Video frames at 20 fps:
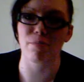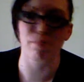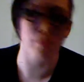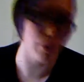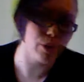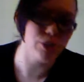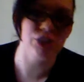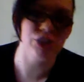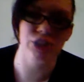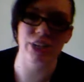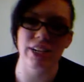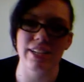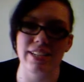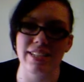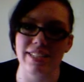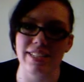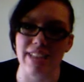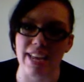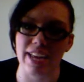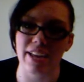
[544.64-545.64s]
bullshit to
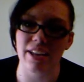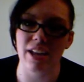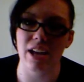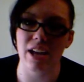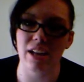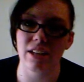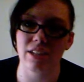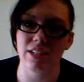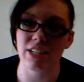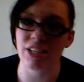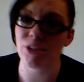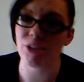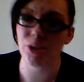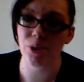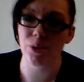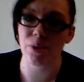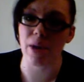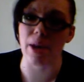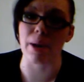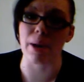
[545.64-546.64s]
say to
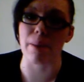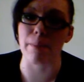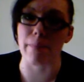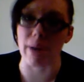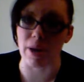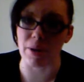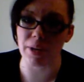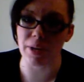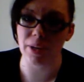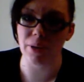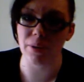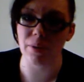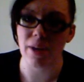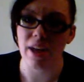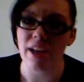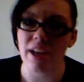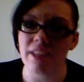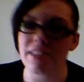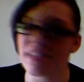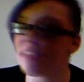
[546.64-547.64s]
you and about you,
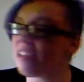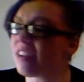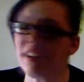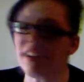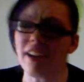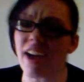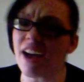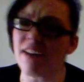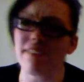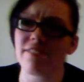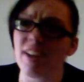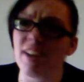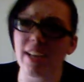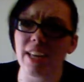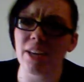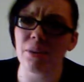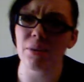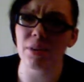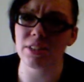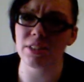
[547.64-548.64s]
then they're not fucking
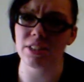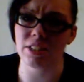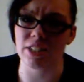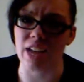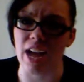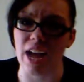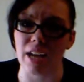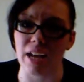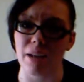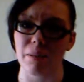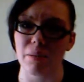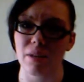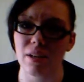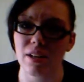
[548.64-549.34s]
worth your time.